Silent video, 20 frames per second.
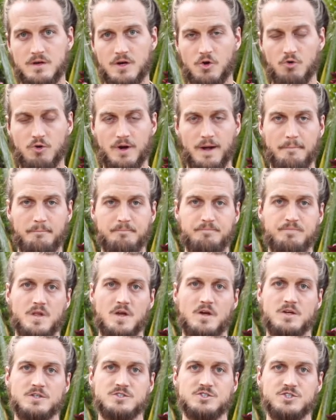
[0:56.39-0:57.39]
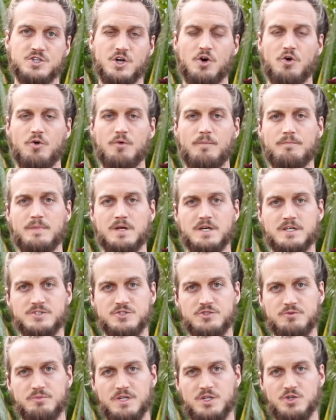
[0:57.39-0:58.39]
Okay, so
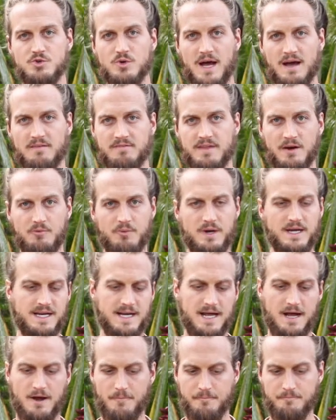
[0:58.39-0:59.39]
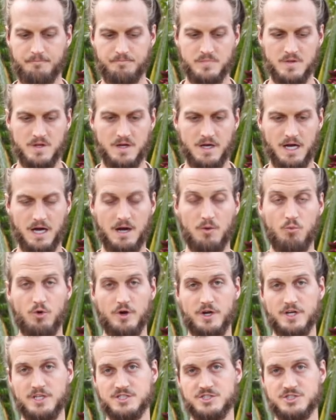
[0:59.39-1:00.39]
assuming you have that ready now, we're
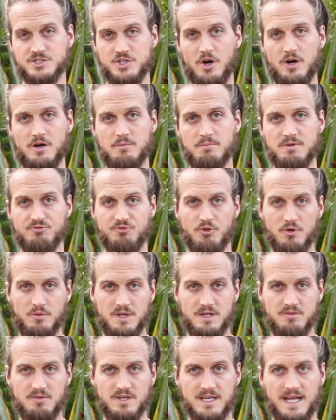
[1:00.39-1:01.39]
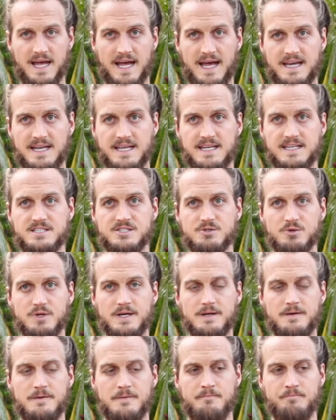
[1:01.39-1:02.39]
going to start, before we even head into
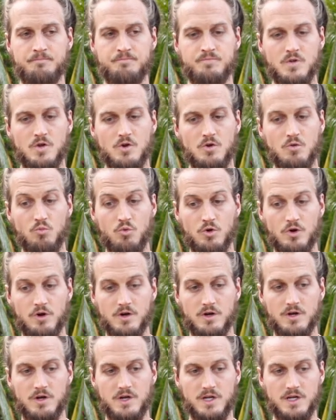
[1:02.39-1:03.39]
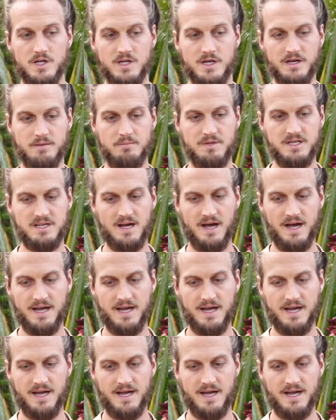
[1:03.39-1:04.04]
it, we're going to be it's